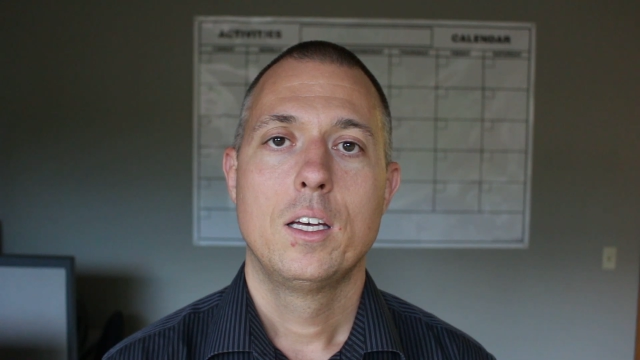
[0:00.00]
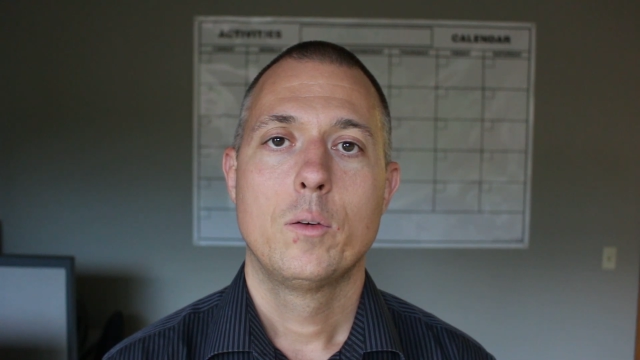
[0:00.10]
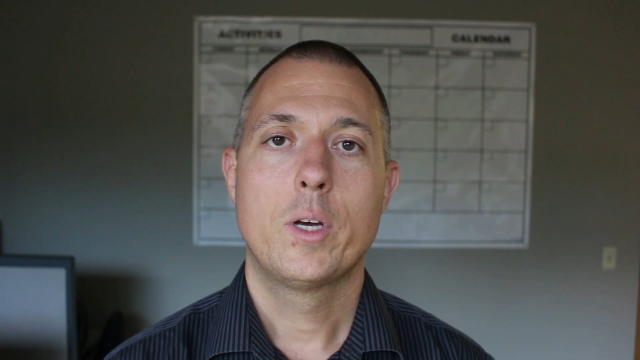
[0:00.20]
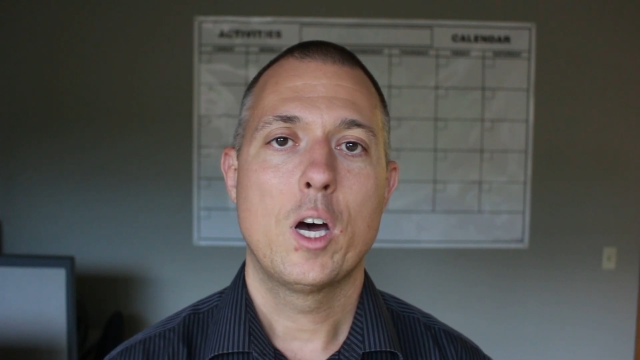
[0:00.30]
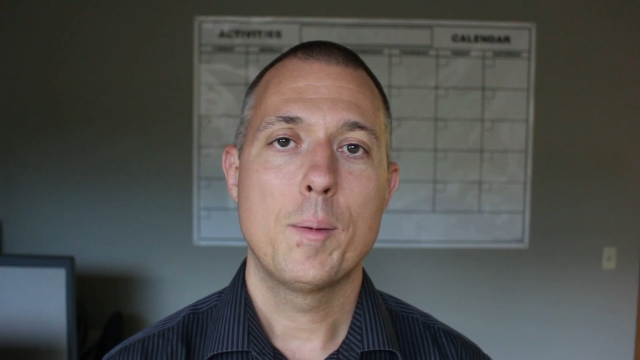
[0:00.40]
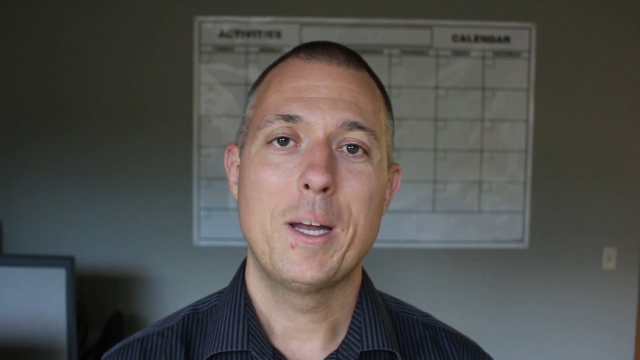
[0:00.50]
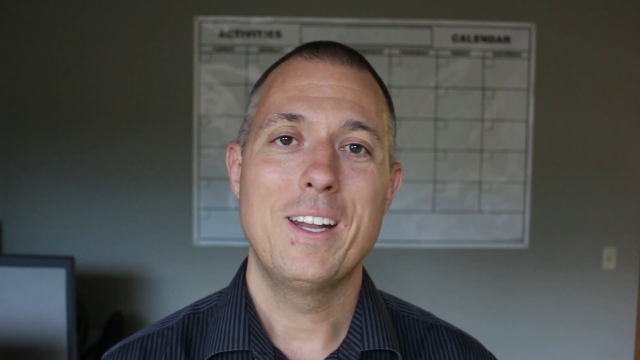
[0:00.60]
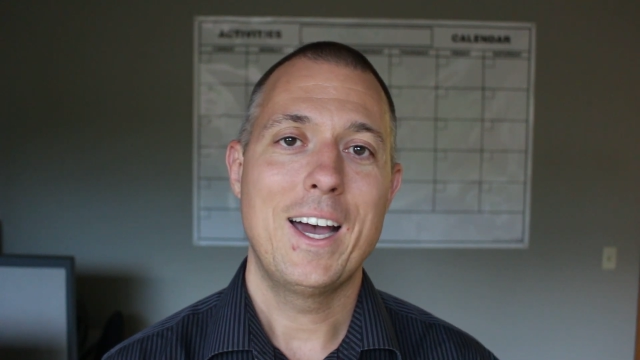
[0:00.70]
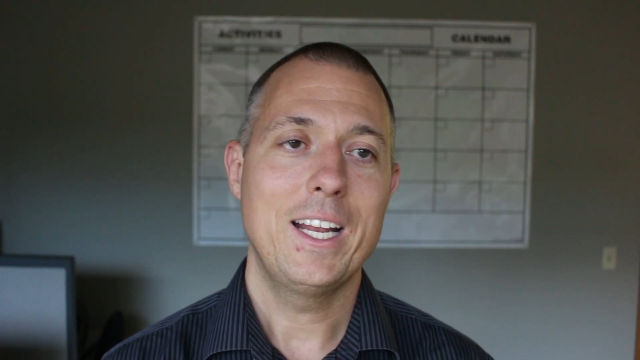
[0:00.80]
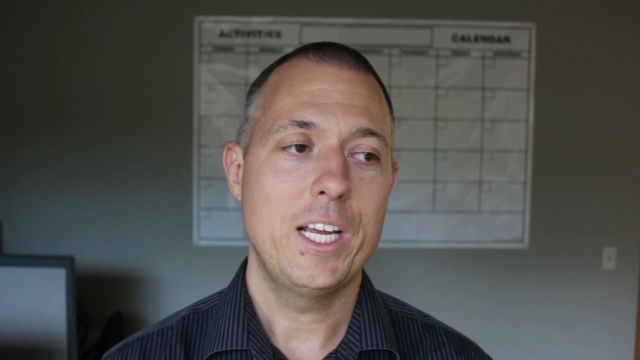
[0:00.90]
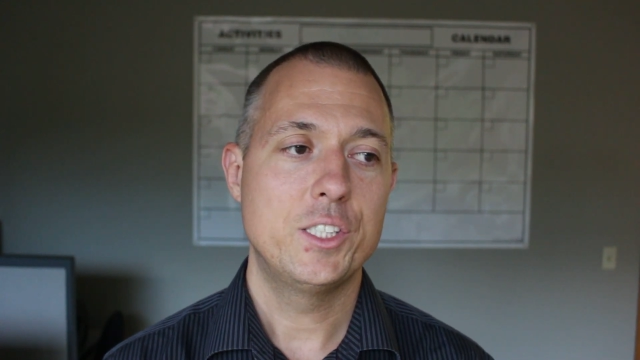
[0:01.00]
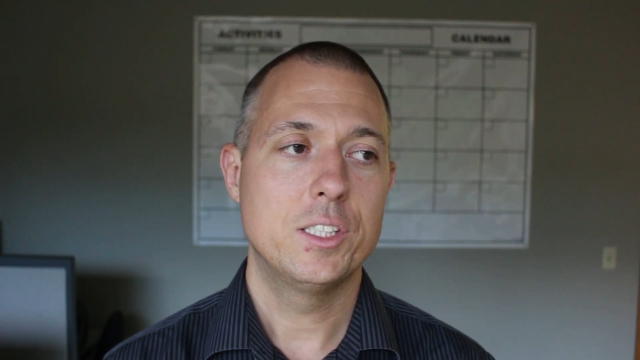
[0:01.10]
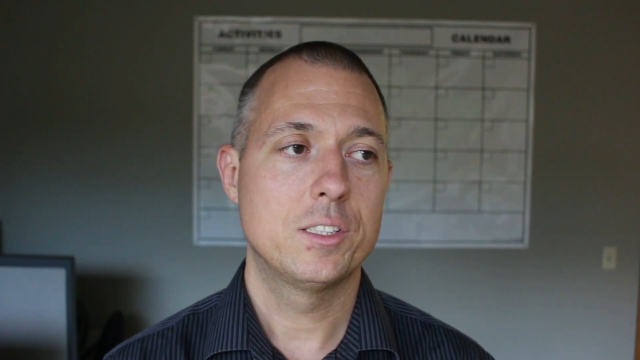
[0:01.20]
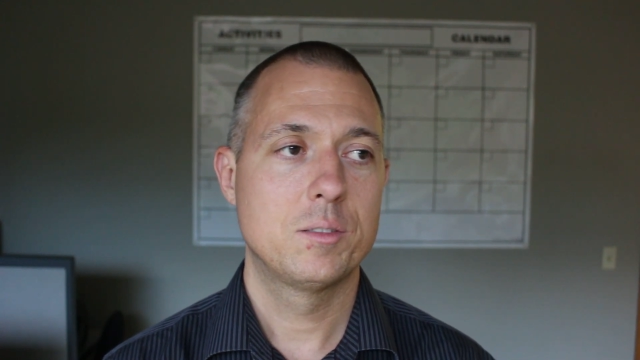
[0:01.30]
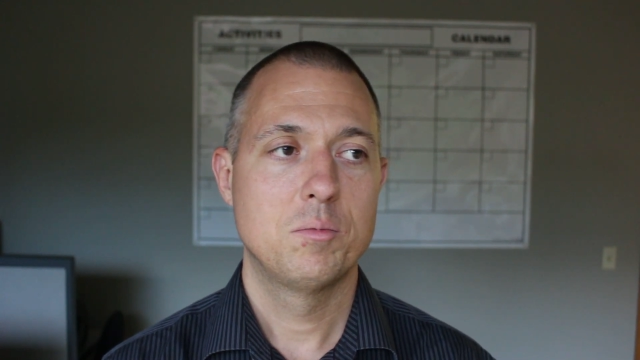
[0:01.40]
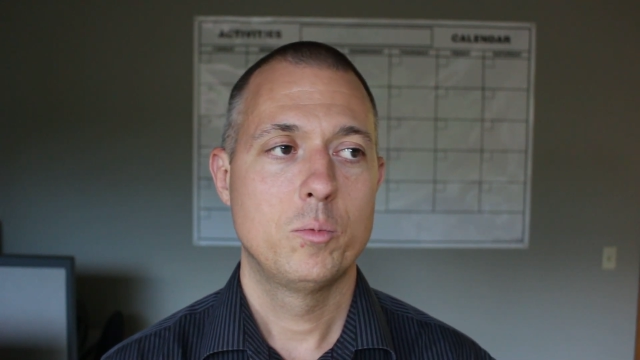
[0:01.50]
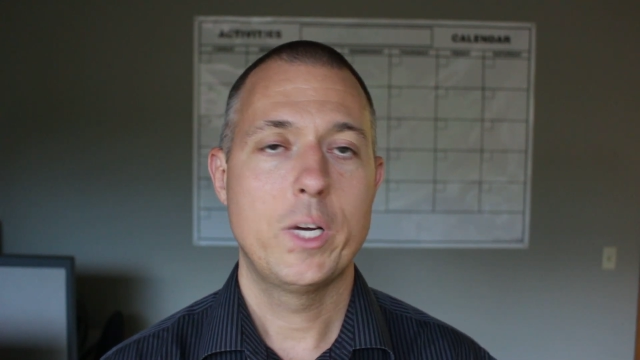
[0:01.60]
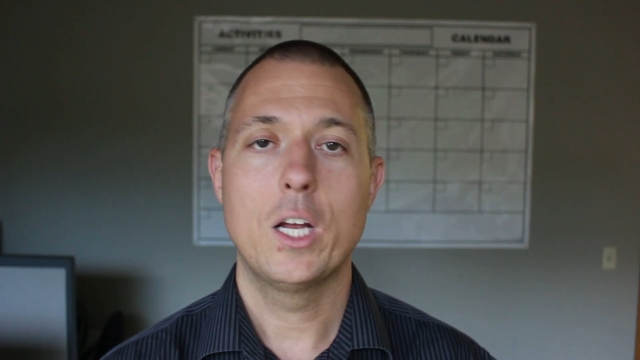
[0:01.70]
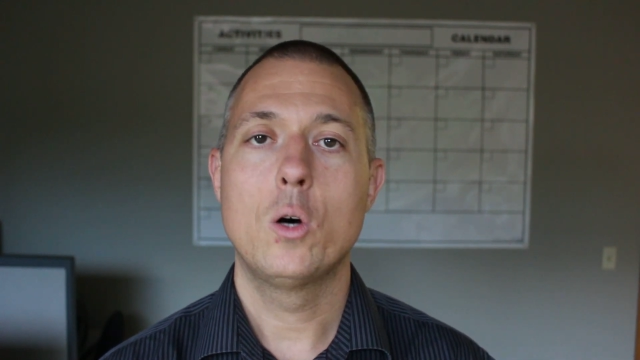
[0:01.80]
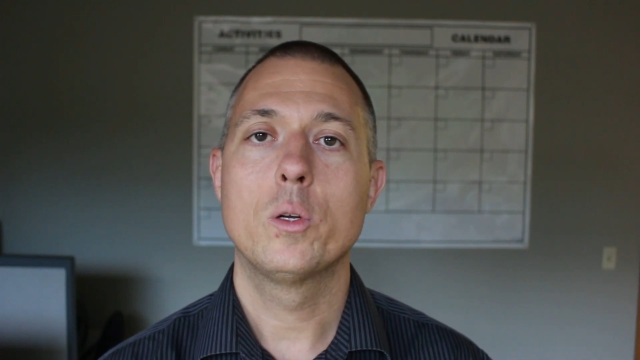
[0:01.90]
We called about 9 agents. We
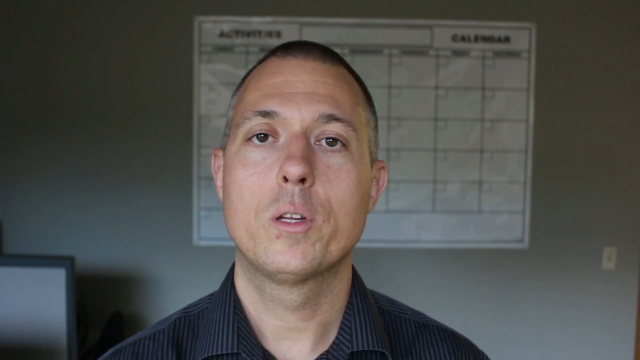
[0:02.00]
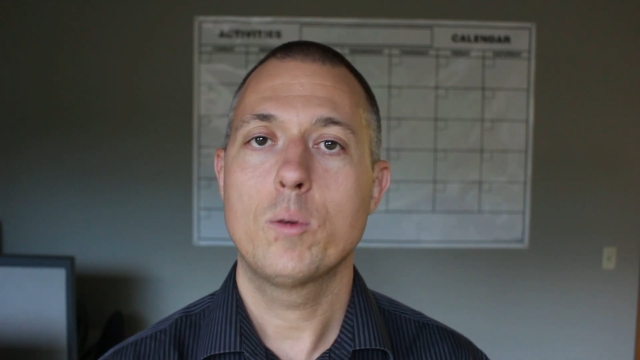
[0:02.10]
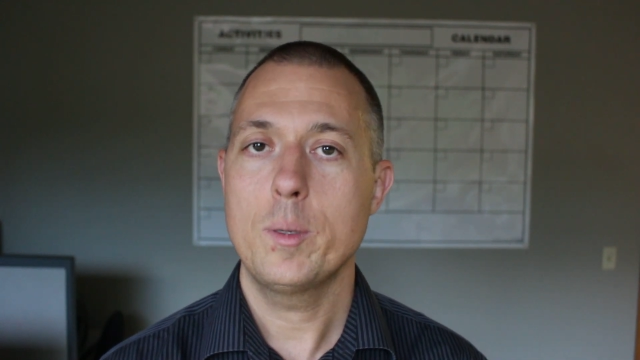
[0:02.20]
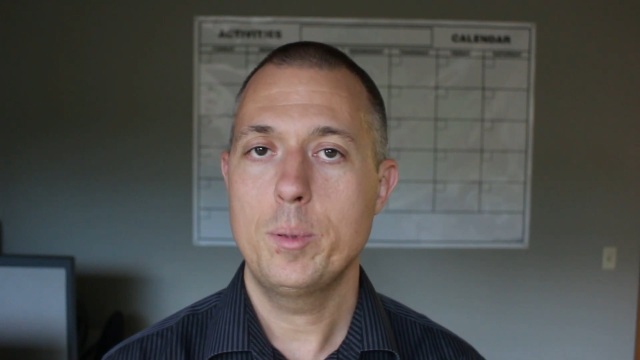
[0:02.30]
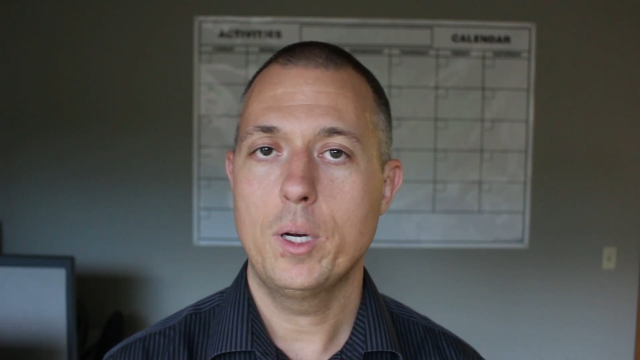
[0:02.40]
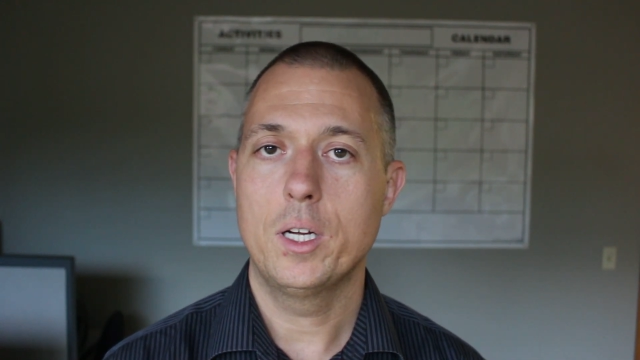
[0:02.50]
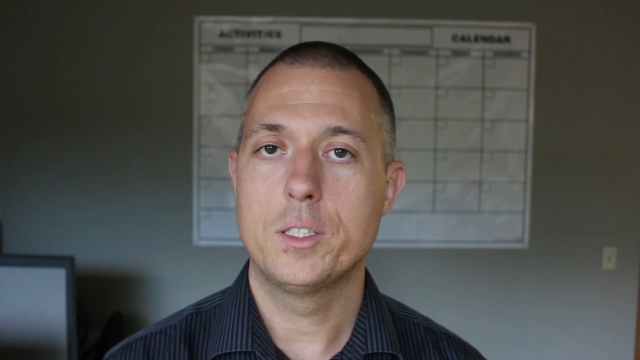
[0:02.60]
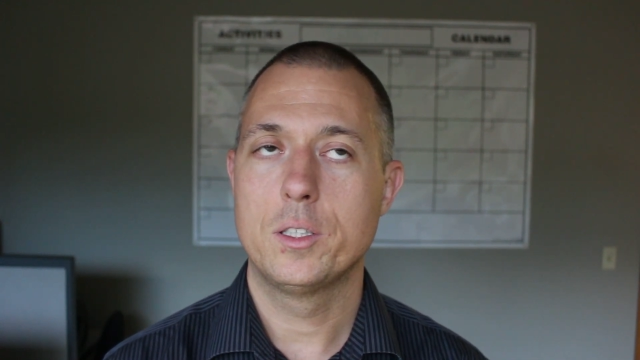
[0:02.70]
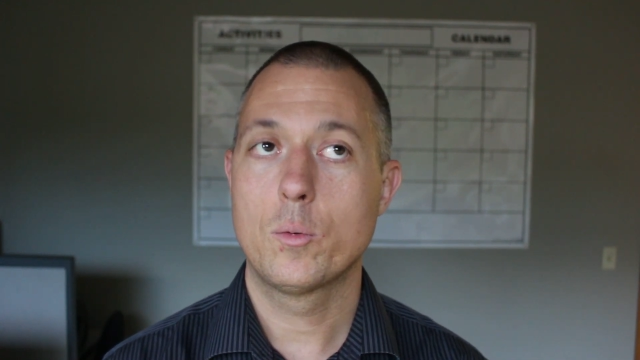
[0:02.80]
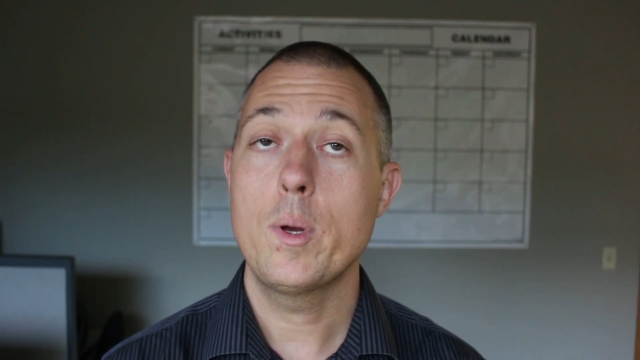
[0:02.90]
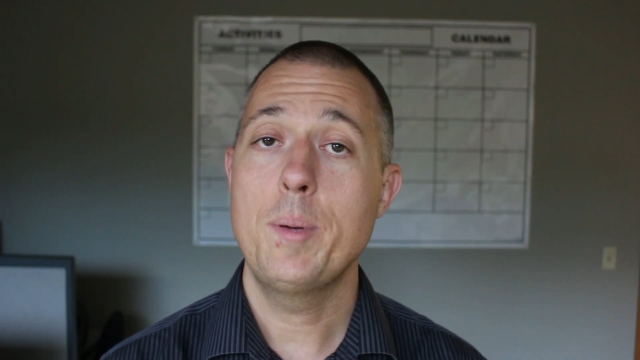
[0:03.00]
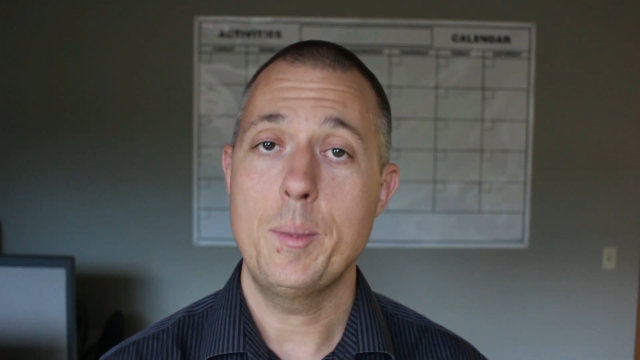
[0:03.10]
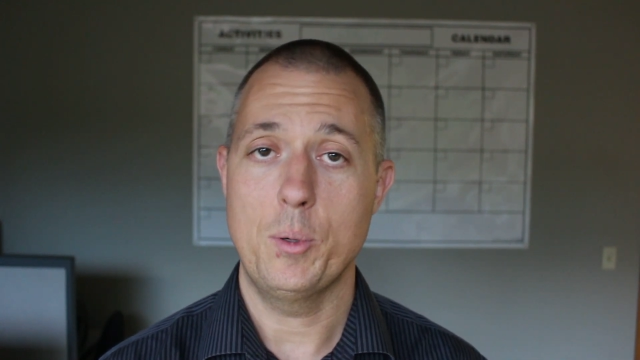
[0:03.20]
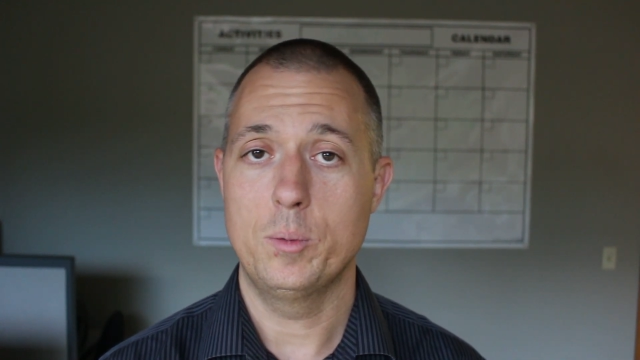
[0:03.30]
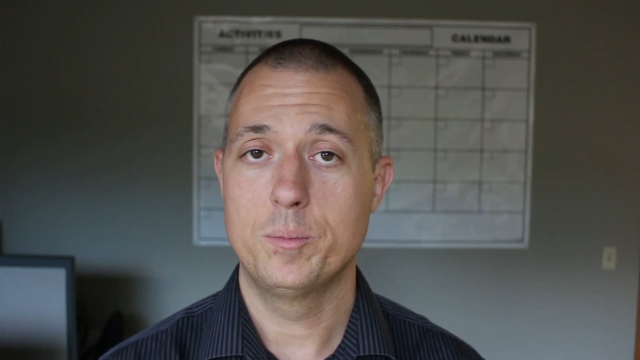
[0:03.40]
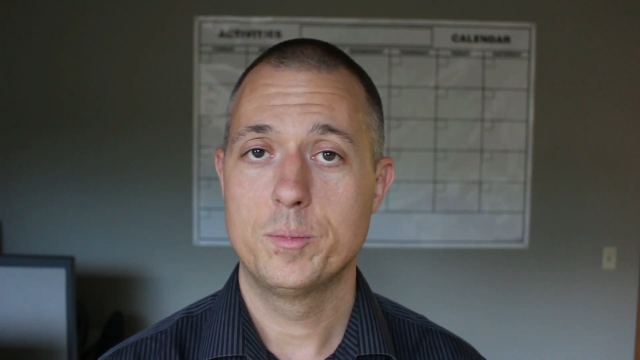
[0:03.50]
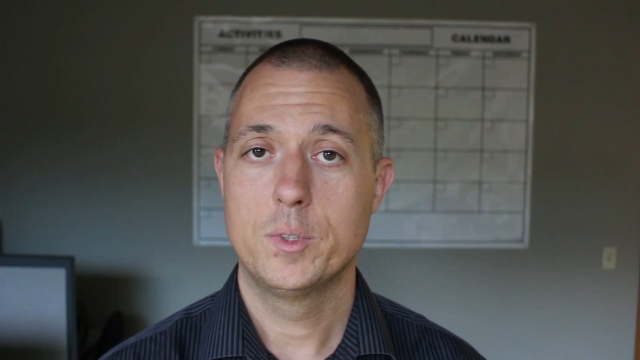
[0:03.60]
got a hold of three people.